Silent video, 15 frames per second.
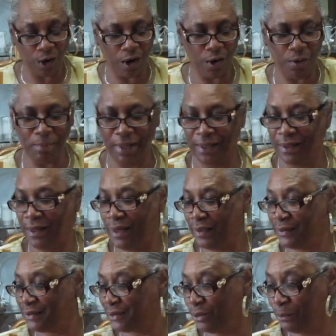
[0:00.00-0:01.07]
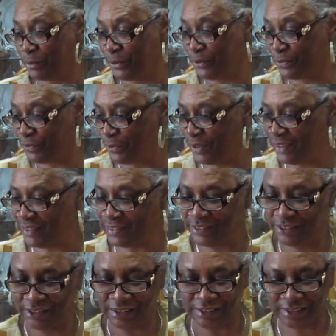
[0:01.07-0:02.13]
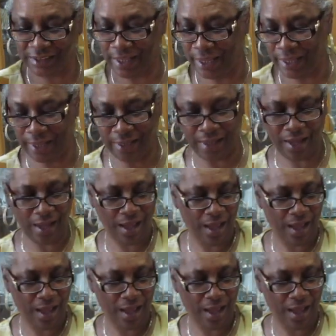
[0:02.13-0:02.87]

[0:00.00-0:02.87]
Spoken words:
Oh my God, it's so beautiful. It's just like